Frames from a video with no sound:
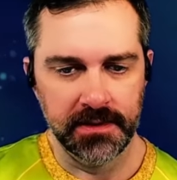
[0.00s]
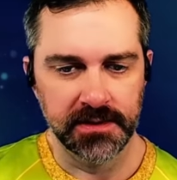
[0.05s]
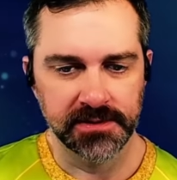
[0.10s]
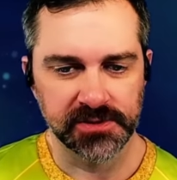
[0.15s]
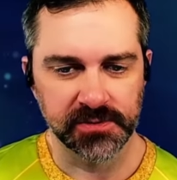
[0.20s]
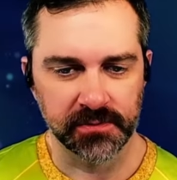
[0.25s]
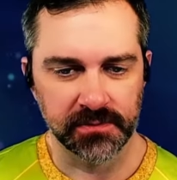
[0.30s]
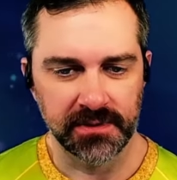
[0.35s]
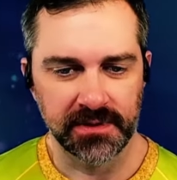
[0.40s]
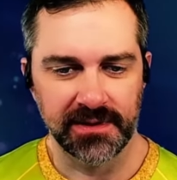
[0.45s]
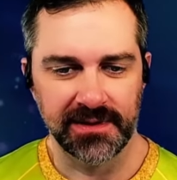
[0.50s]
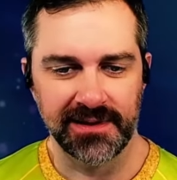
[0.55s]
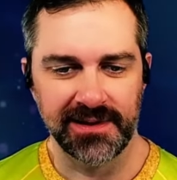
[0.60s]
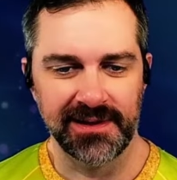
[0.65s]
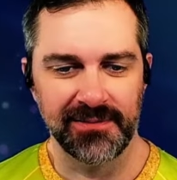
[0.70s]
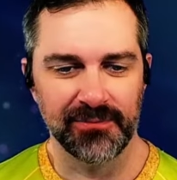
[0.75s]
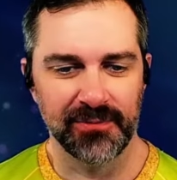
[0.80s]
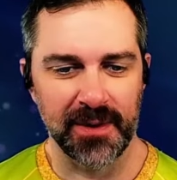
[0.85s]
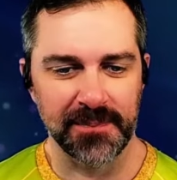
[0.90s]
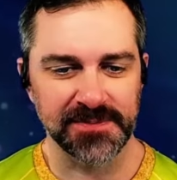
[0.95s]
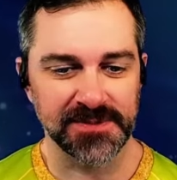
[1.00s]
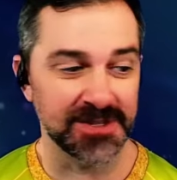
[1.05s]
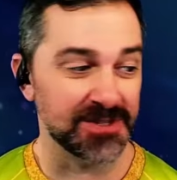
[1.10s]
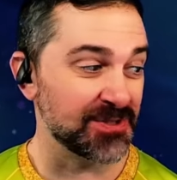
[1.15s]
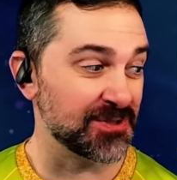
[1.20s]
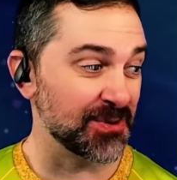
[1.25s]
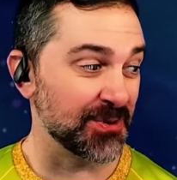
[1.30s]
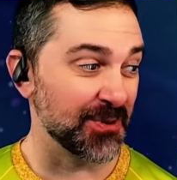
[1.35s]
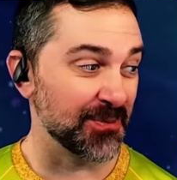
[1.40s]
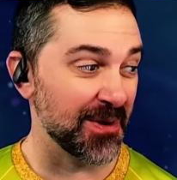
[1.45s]
So he rips this
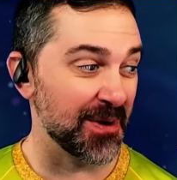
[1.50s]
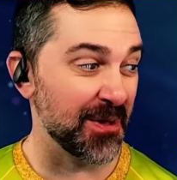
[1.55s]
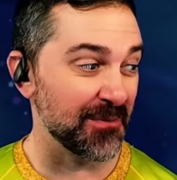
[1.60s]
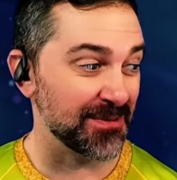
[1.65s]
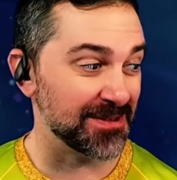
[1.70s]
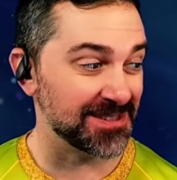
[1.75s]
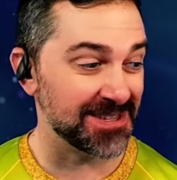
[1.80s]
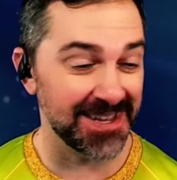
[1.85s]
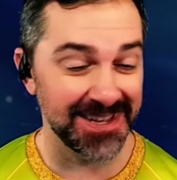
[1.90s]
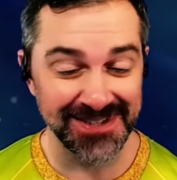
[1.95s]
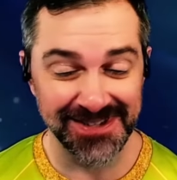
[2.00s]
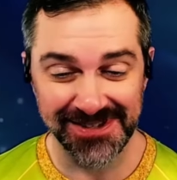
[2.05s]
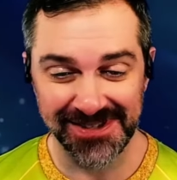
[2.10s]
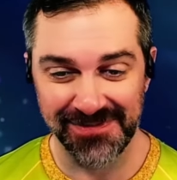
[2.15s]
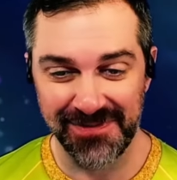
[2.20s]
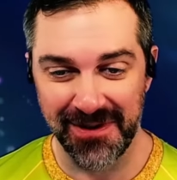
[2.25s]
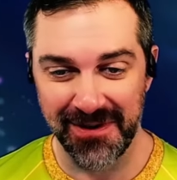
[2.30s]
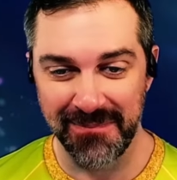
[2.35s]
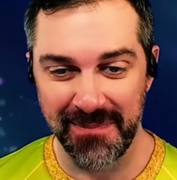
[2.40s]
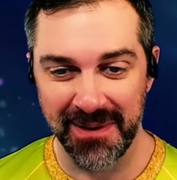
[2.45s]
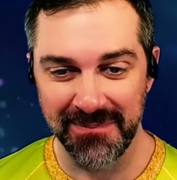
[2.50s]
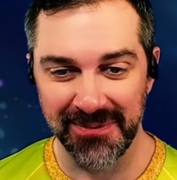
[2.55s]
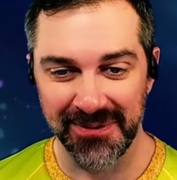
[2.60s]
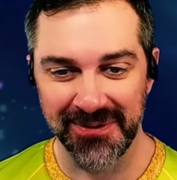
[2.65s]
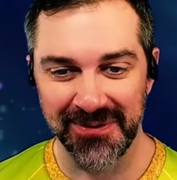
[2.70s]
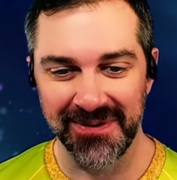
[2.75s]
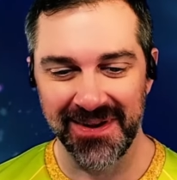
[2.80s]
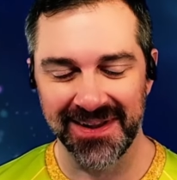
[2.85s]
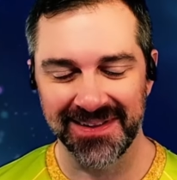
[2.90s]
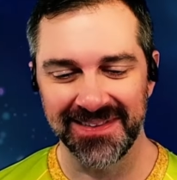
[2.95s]
door right off its hinges, if I remember
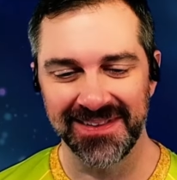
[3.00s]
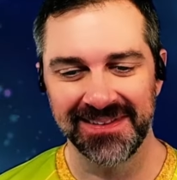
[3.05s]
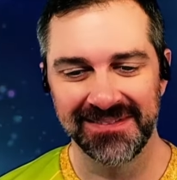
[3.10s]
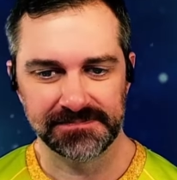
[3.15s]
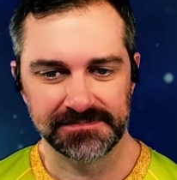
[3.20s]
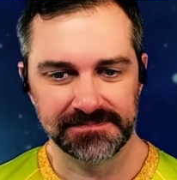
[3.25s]
correctly.